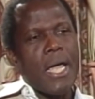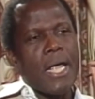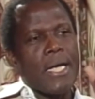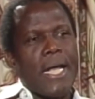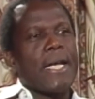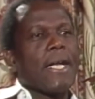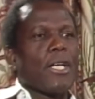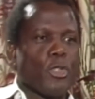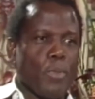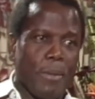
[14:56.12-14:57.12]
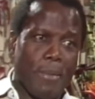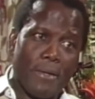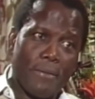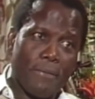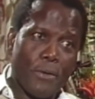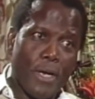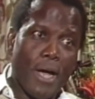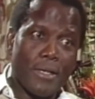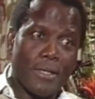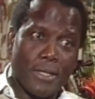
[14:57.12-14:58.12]
intending not to spend my
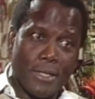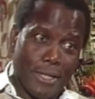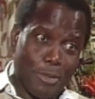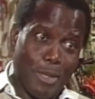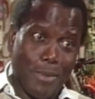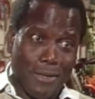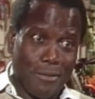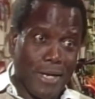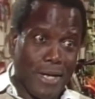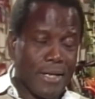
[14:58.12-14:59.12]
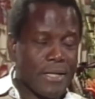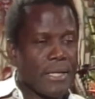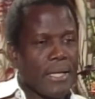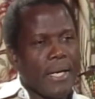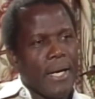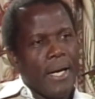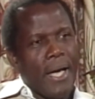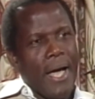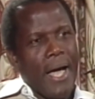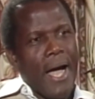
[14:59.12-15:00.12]
$4 as I spent my $3,
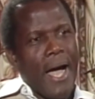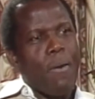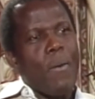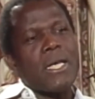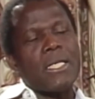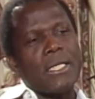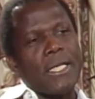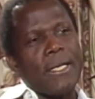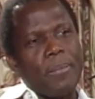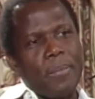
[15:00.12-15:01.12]
I went to sleep